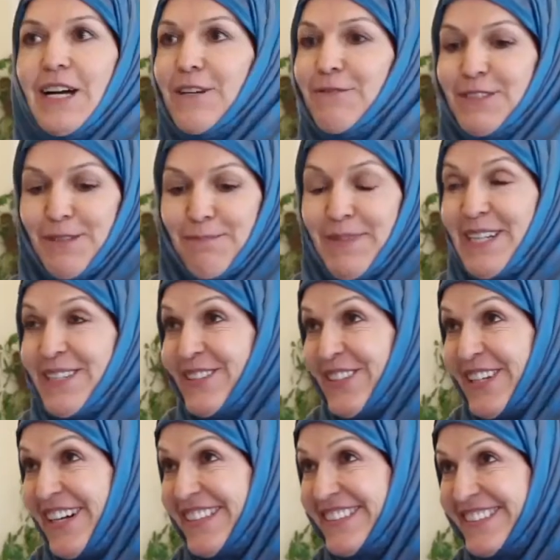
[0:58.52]
I was a
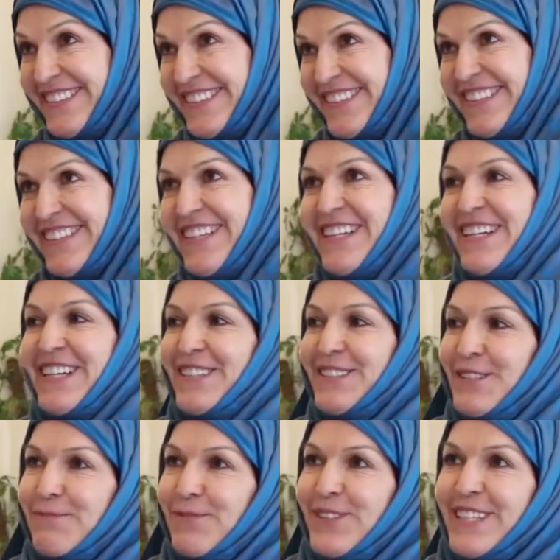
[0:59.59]
Pentecostal. I
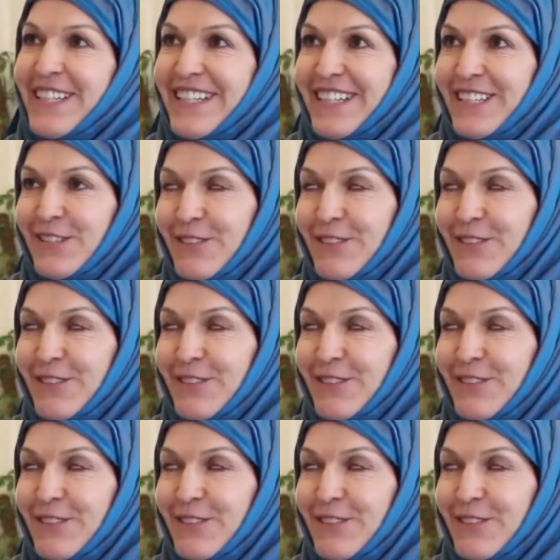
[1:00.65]
was a born-again